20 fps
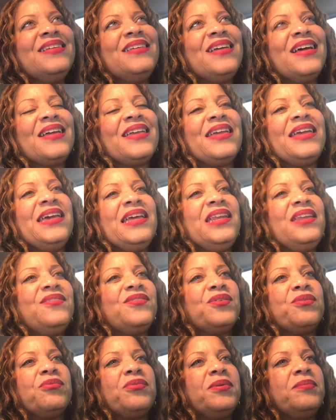I can't
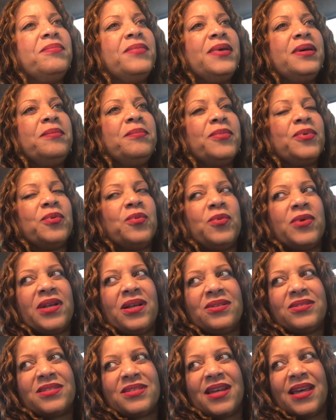even remember. What
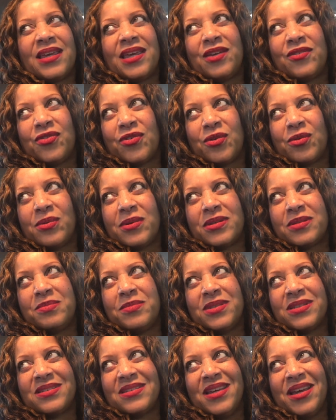else did I get for
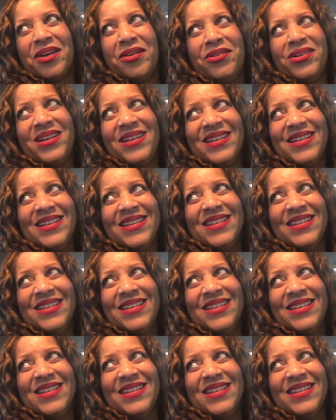Christmas, Aaron?